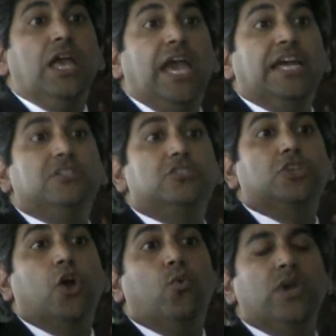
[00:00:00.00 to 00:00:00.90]
And
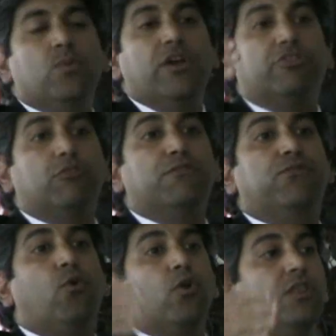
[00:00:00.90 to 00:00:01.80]
so we went through
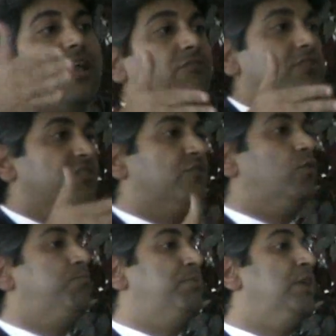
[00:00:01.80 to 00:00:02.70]
four levels
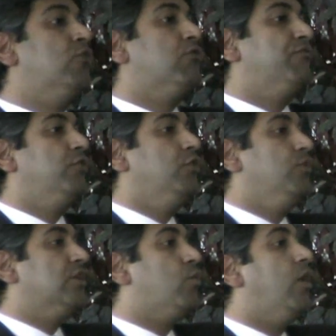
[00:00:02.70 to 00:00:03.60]
of peer
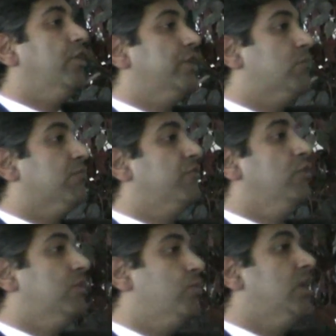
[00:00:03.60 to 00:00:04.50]
review and quality
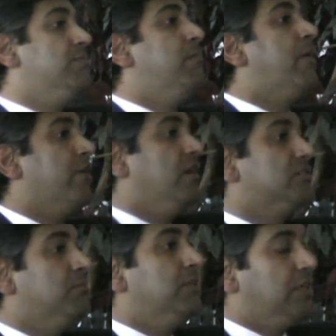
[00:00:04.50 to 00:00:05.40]
review, and William & Mary
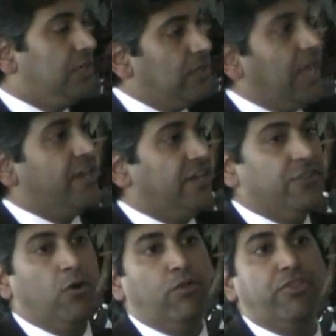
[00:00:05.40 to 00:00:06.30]
ultimately edited
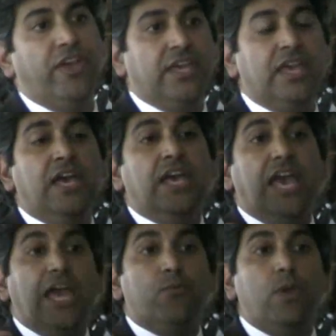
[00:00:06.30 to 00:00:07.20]
the whole thing,
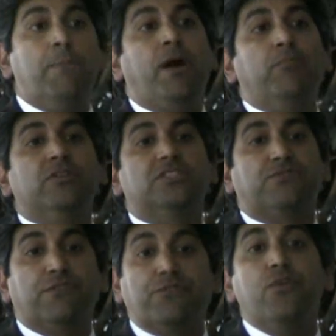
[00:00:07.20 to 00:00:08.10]
and we published
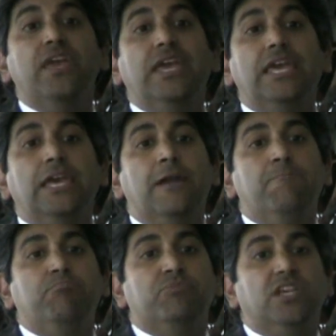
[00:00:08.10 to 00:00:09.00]
for free
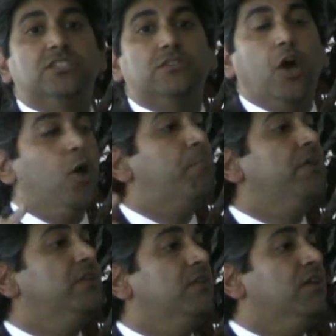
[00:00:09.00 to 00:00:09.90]
this
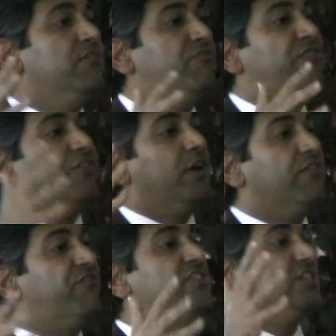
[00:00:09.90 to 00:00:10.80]
open
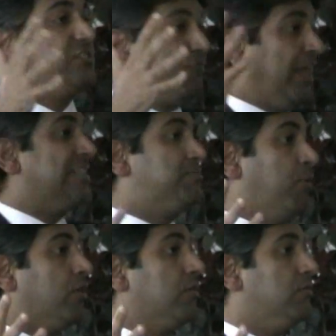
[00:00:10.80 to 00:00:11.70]
physics
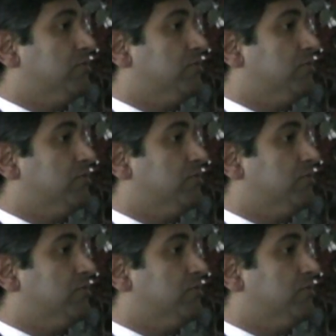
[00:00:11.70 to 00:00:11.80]
flexbook.